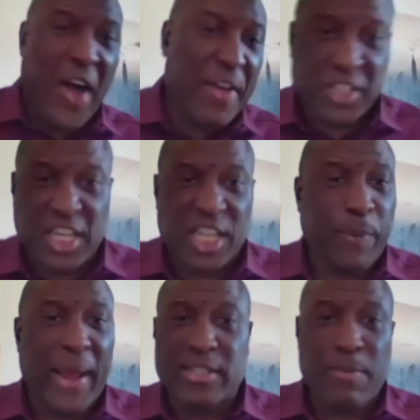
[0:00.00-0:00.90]
5 or 6
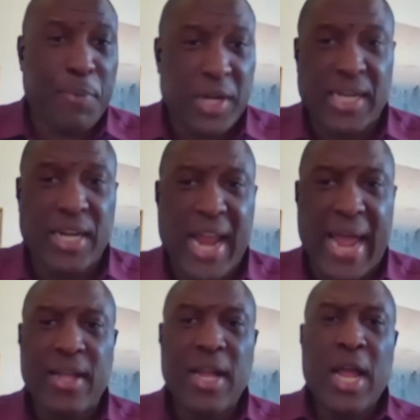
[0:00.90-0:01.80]
players and put it in the
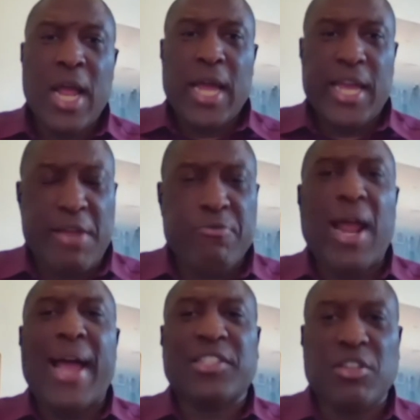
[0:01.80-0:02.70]
net. He
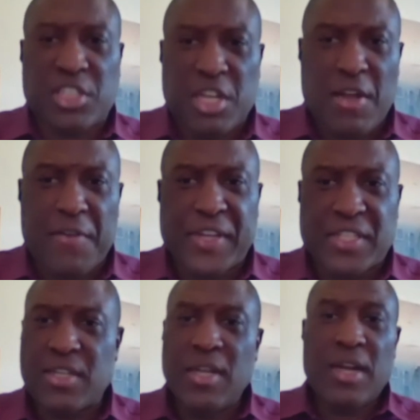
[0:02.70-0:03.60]
relies on
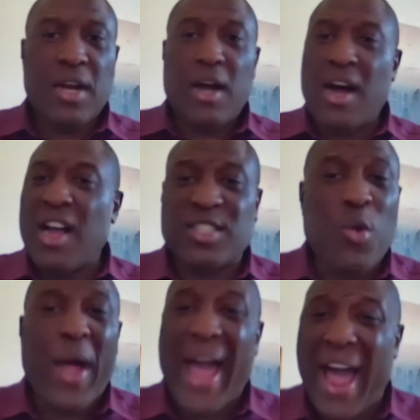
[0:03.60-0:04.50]
service.
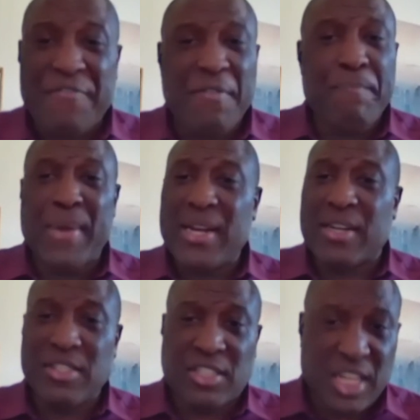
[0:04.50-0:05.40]
Arsenal haven't been
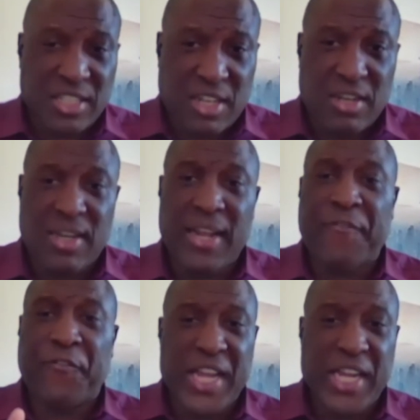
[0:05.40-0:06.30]
consistently
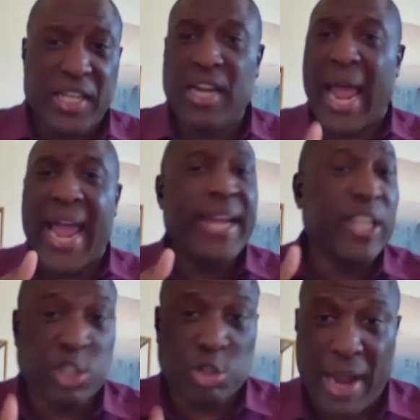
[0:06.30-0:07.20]
feeding
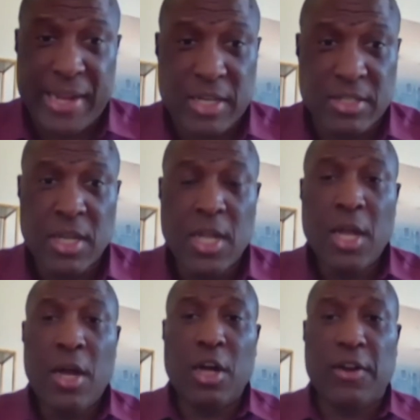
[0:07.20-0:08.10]
any strikers
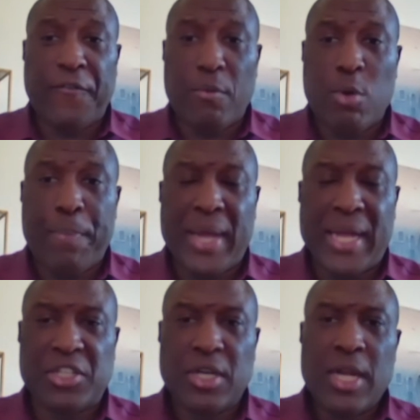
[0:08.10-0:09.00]
on the football
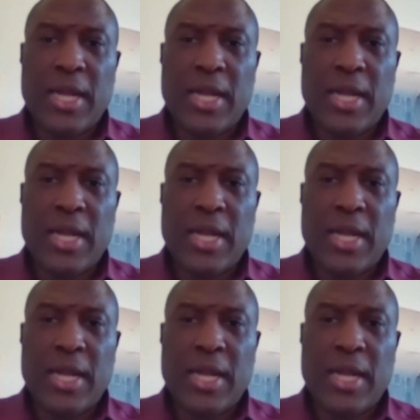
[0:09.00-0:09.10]
pitch.